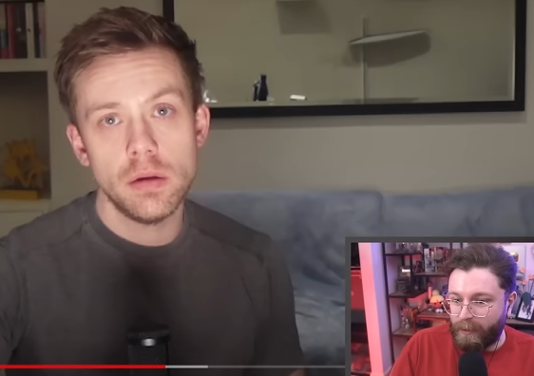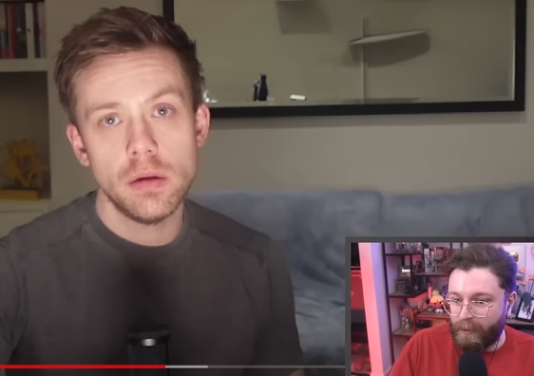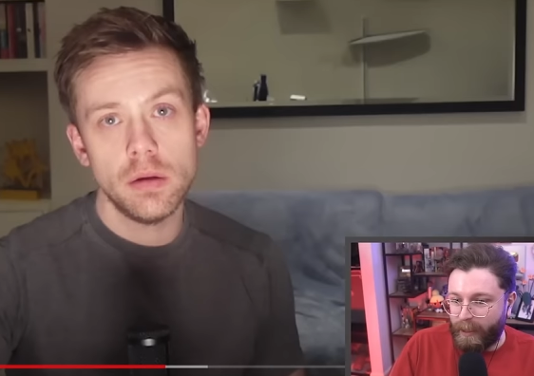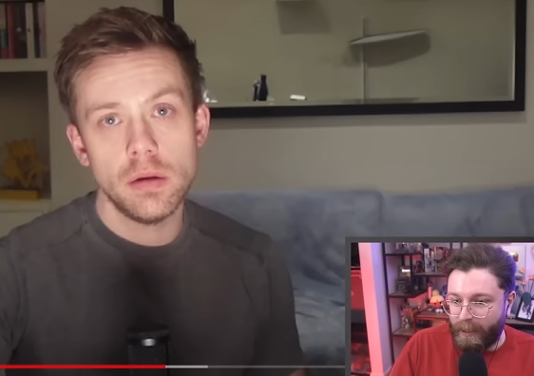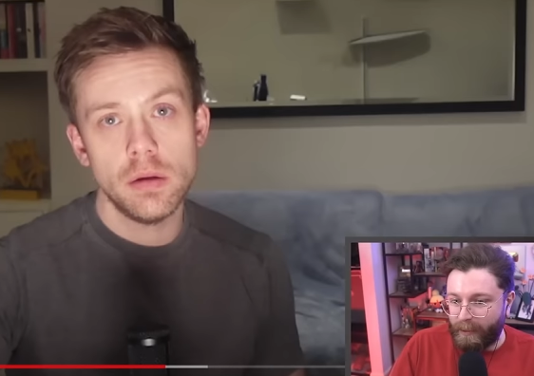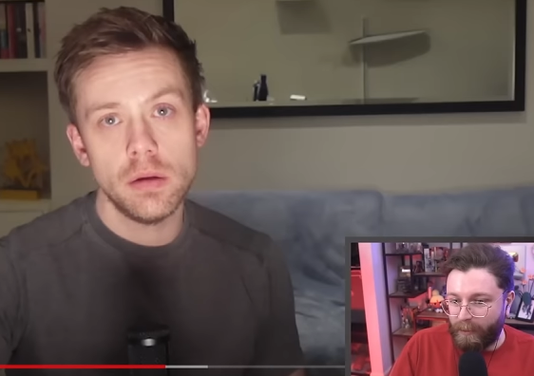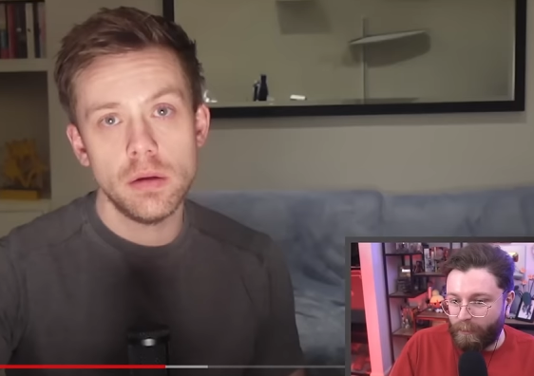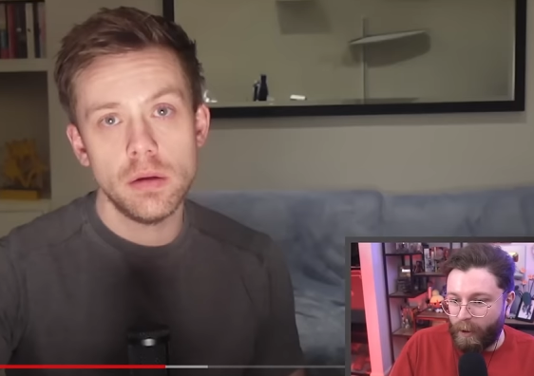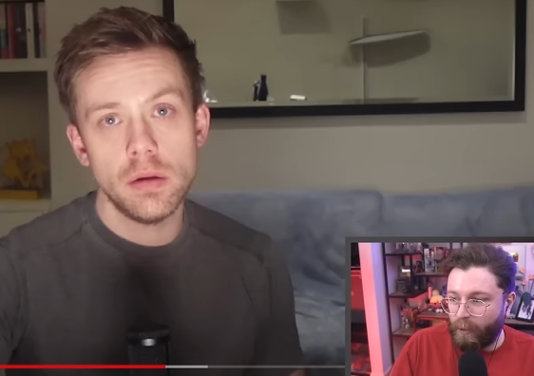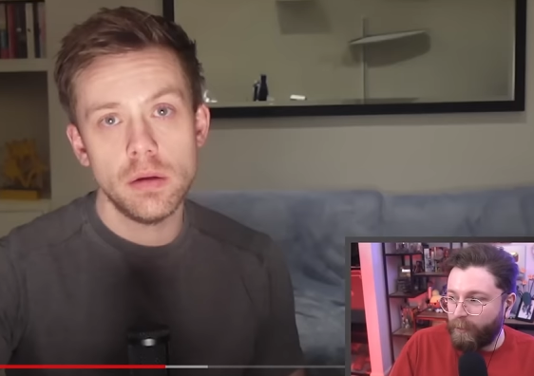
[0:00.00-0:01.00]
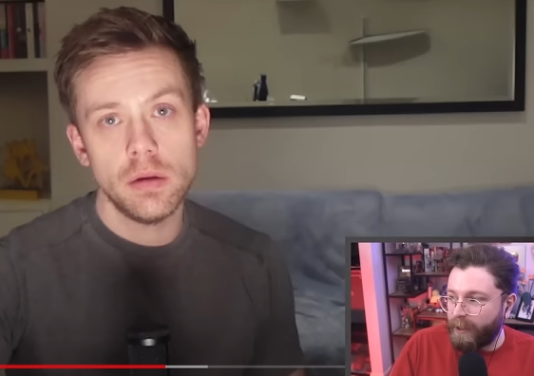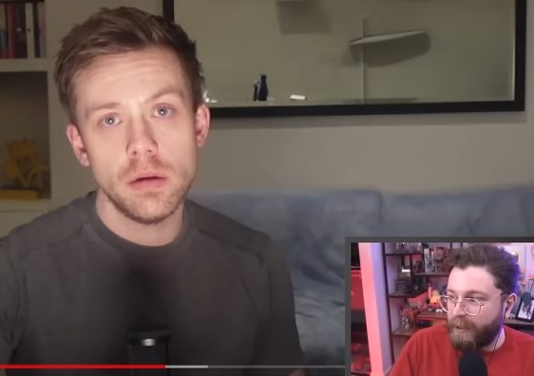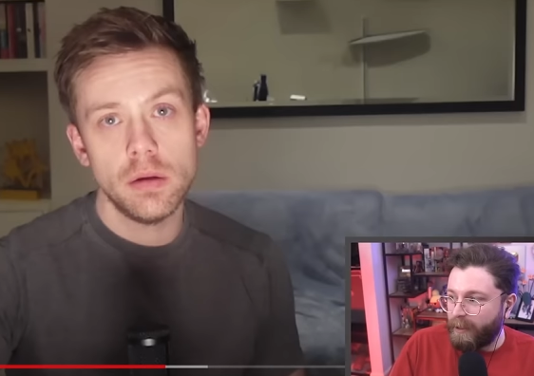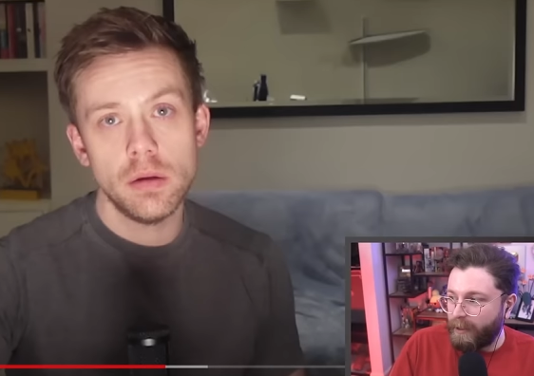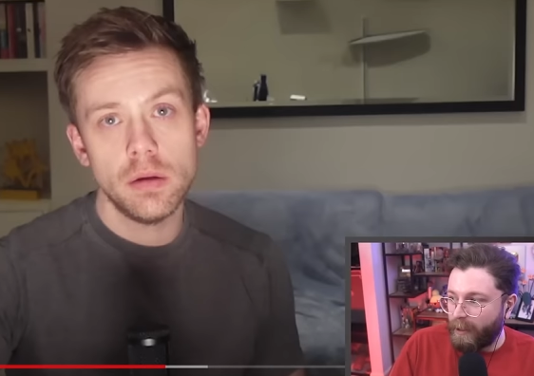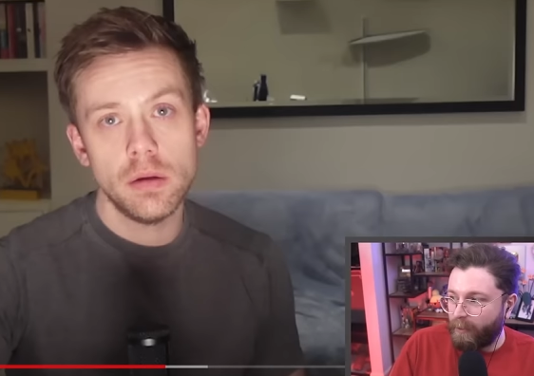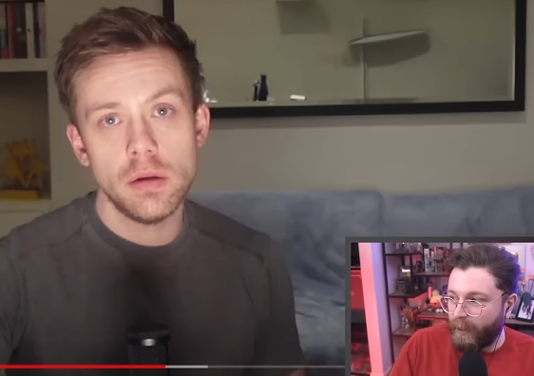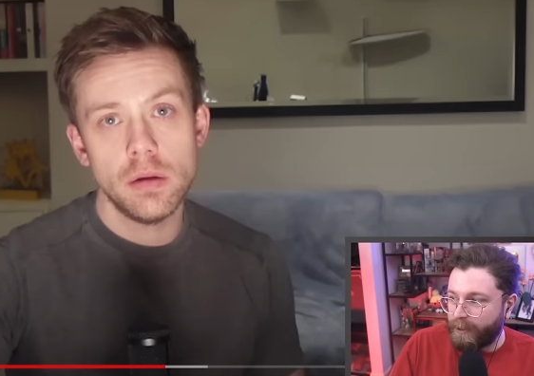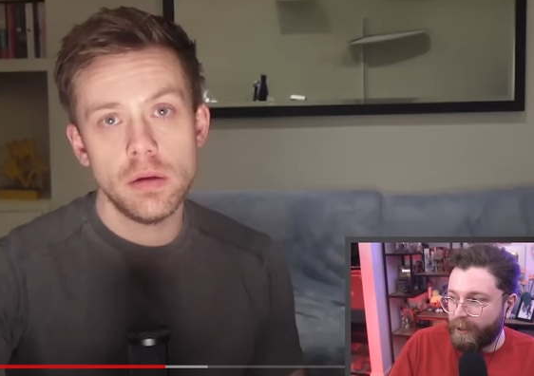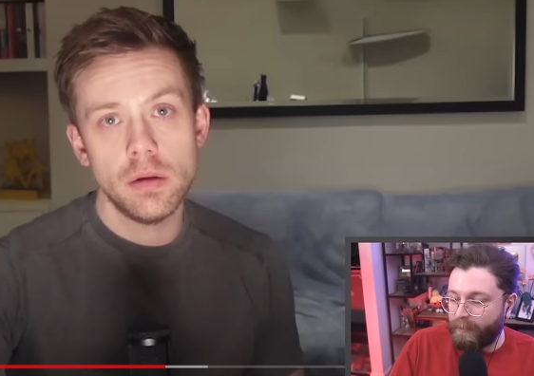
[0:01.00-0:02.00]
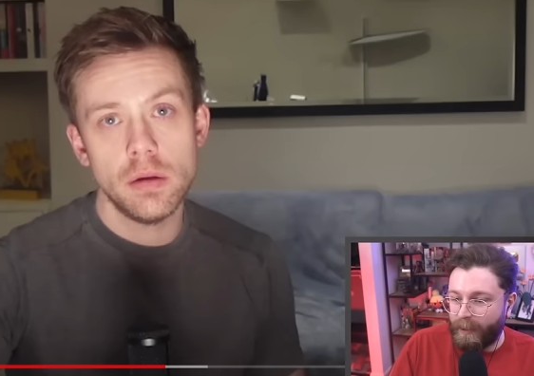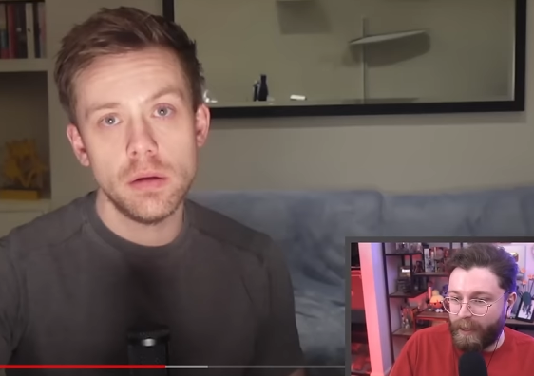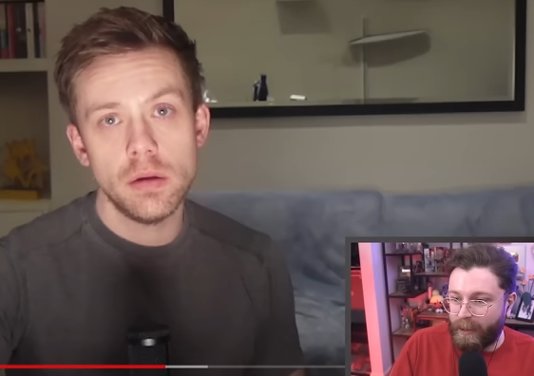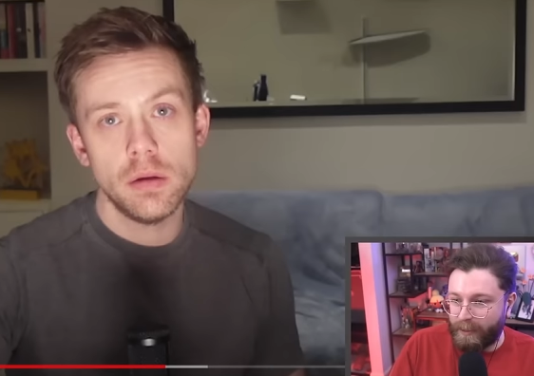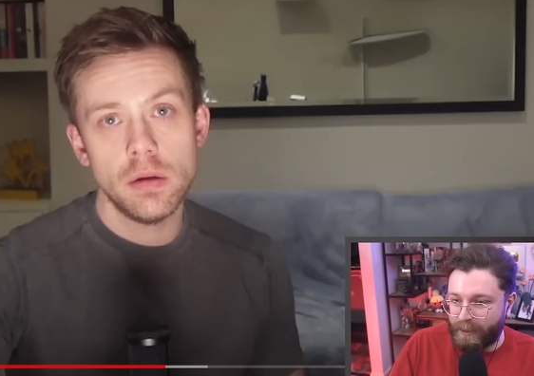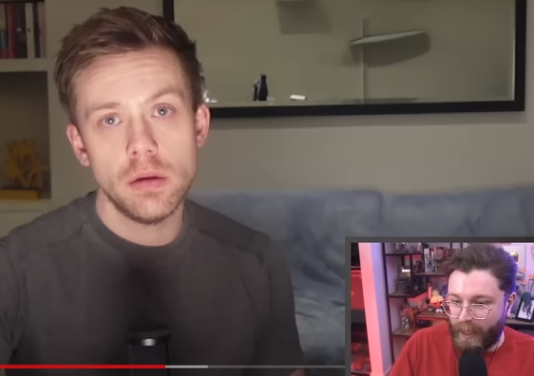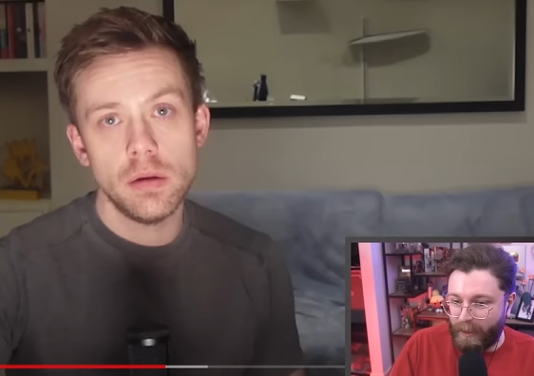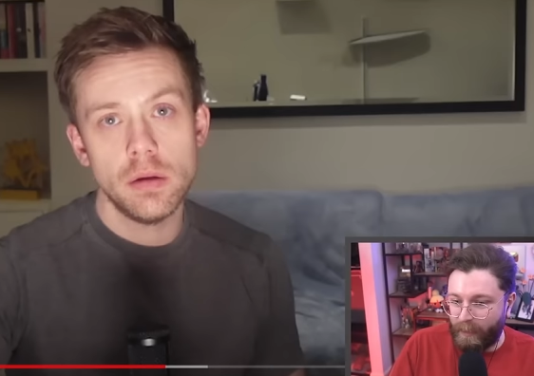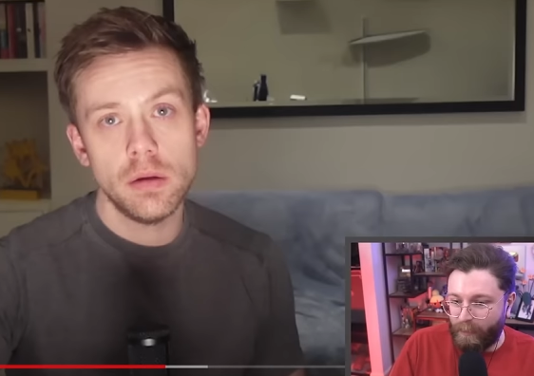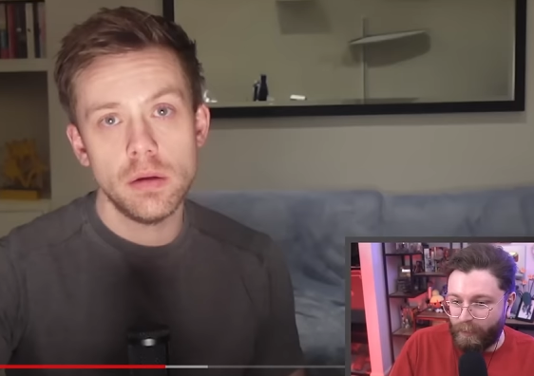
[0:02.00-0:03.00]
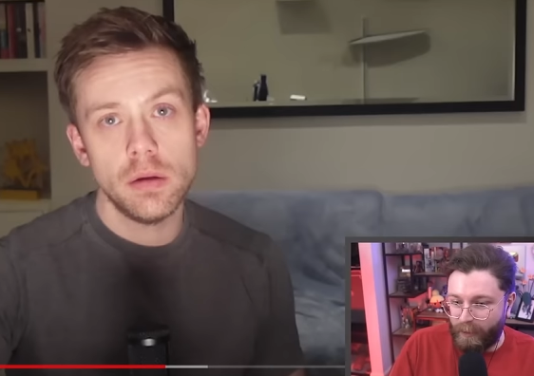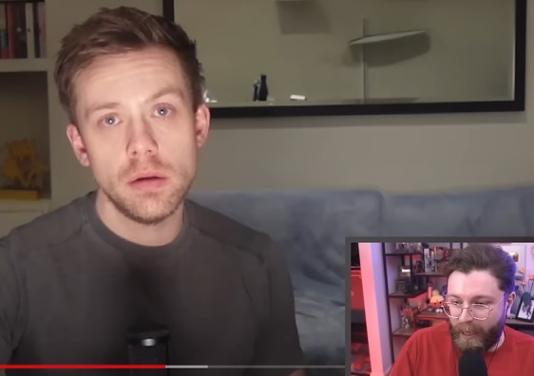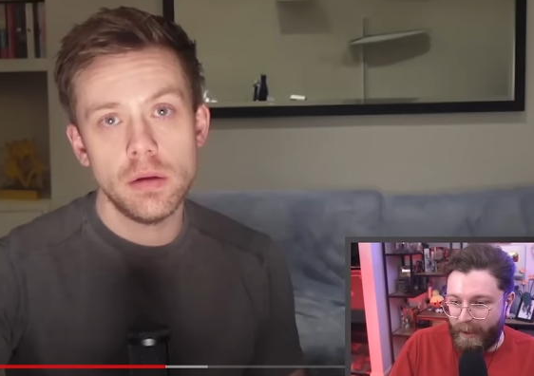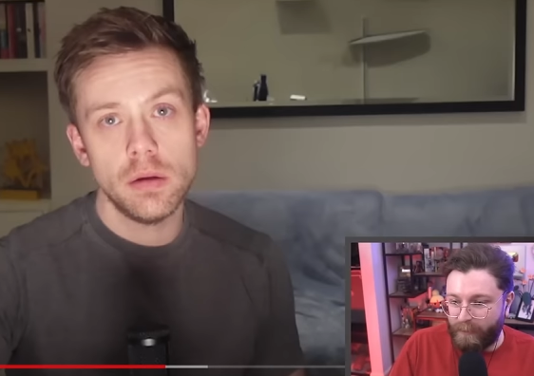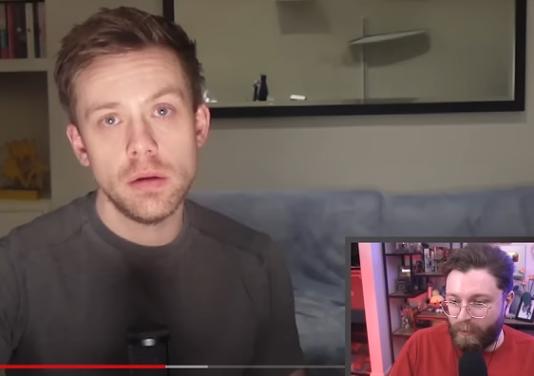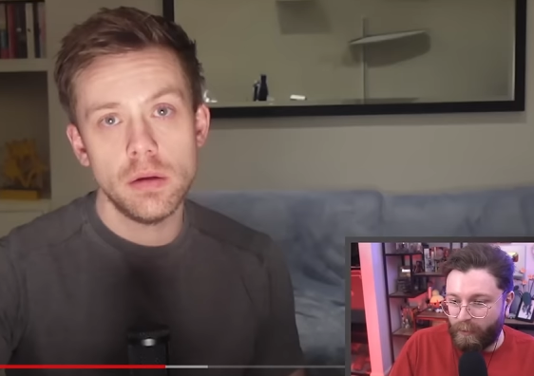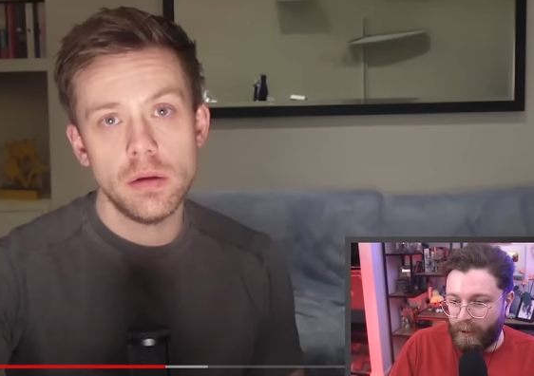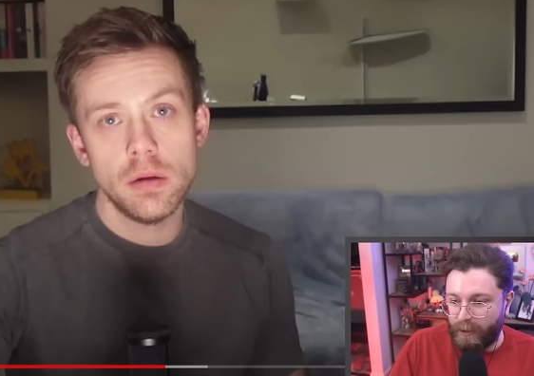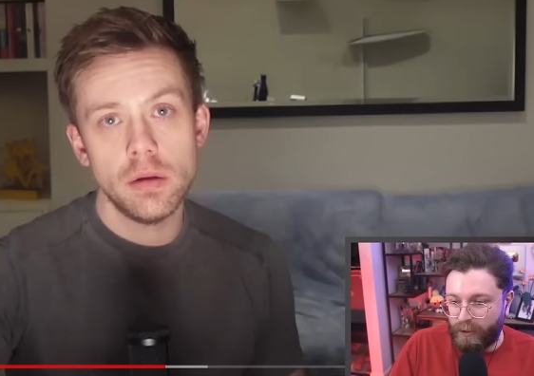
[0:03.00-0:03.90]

Speaker 1: like, well, we did the aggression by not saying we wouldn't have Ukraine